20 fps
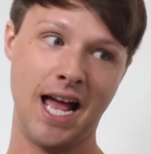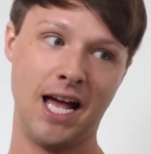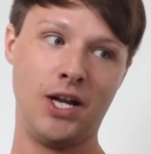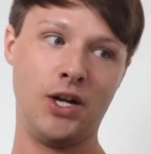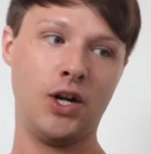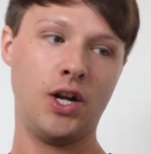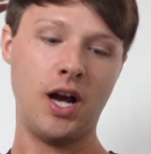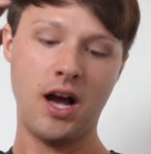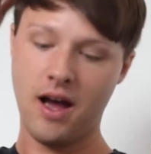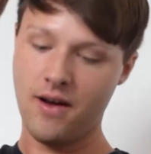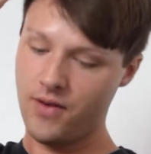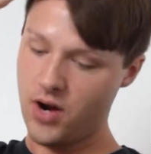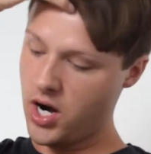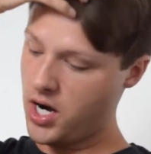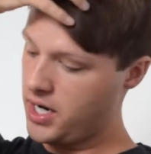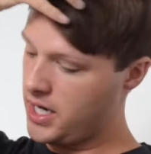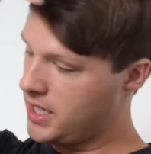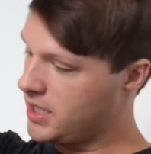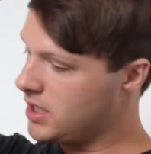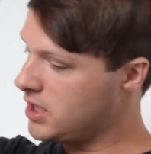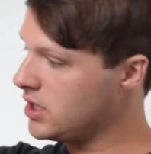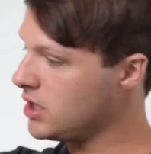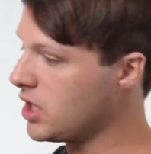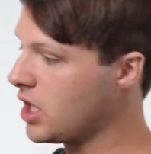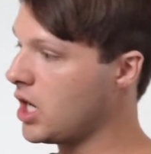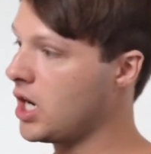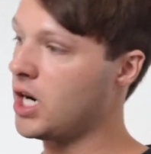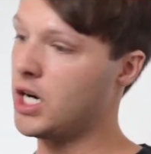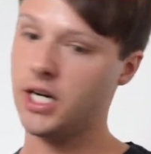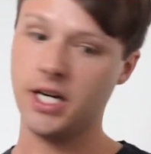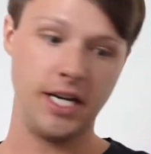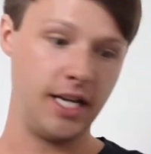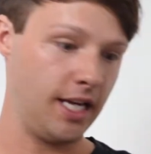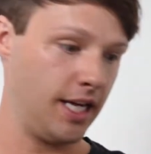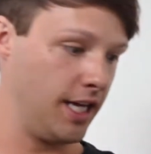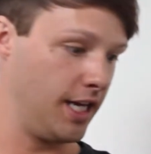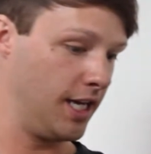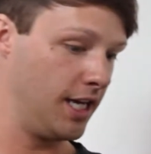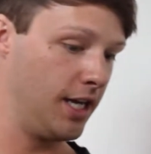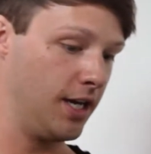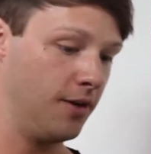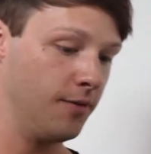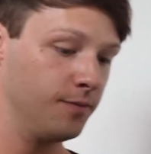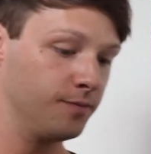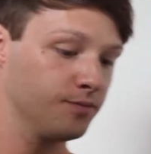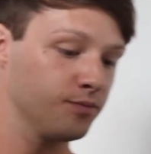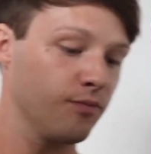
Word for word: I've already started